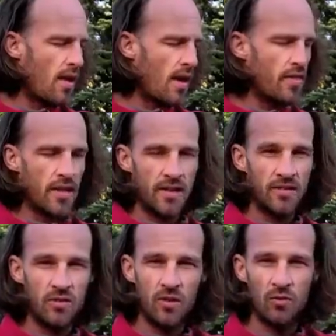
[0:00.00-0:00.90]
And then as
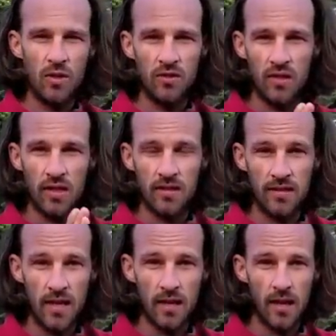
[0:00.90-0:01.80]
soon as we sit and
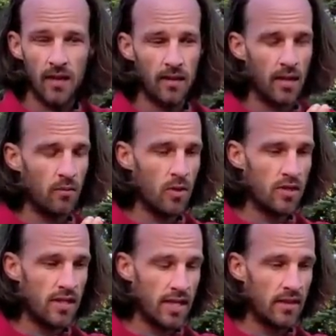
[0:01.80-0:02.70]
say that, and we
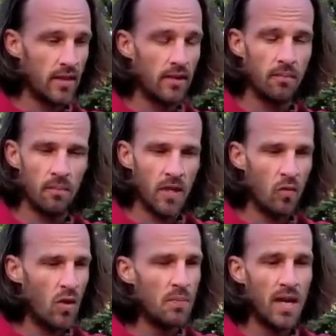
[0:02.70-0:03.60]
get there,
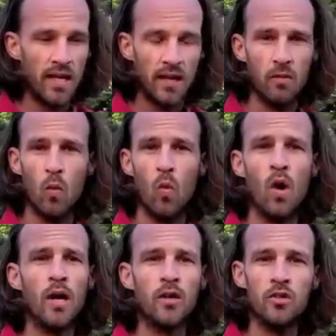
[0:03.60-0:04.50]
we may get
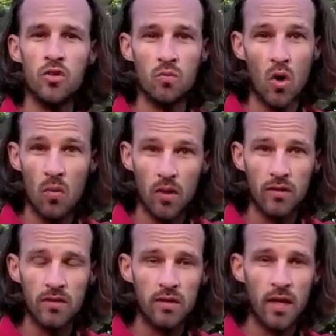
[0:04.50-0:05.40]
1 or 2
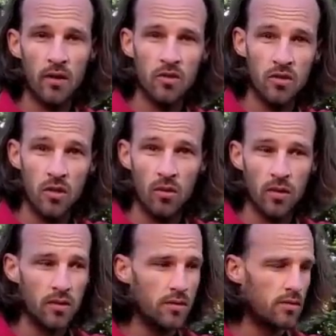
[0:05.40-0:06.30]
moments that are
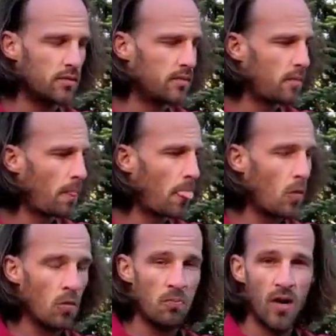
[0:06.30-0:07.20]
stillness
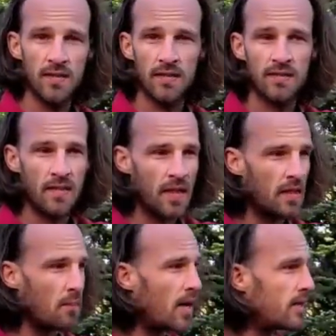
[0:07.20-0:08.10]
or presence, and then
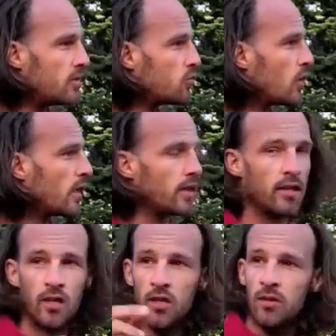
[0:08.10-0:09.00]
the mind is running
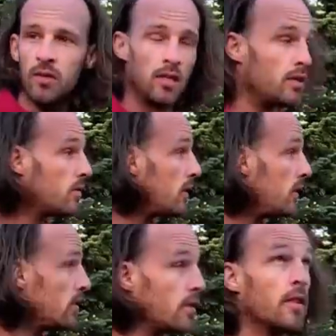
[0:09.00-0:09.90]
here and here and
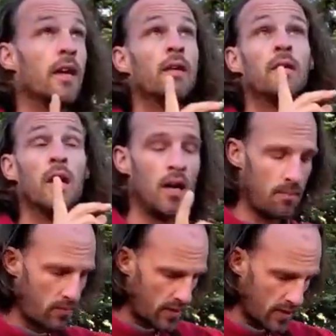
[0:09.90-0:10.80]
here and there,
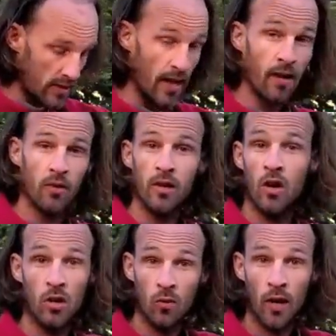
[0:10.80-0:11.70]
up and down and
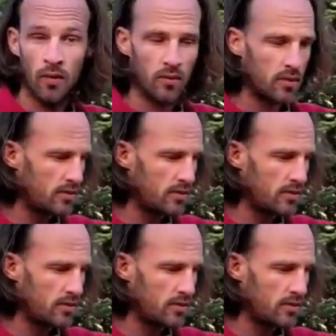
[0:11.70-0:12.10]
all around.